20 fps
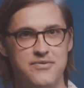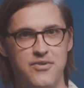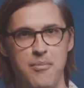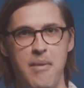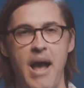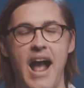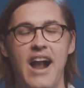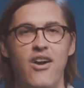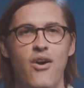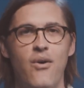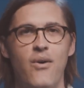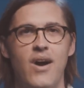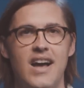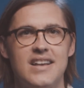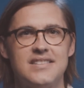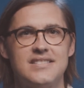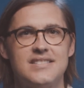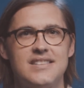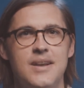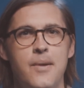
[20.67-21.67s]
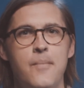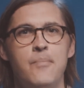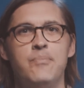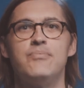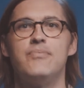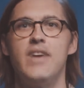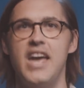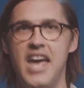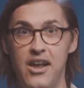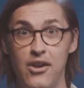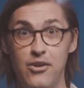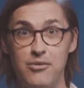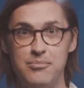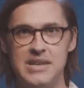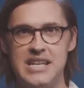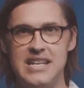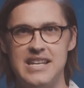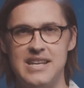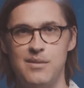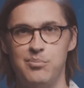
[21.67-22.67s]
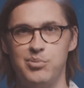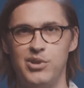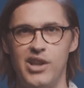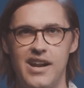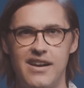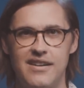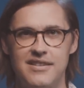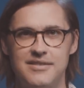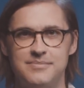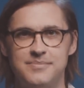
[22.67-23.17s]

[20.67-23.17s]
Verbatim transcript: for Mac OS, Elmedia Player.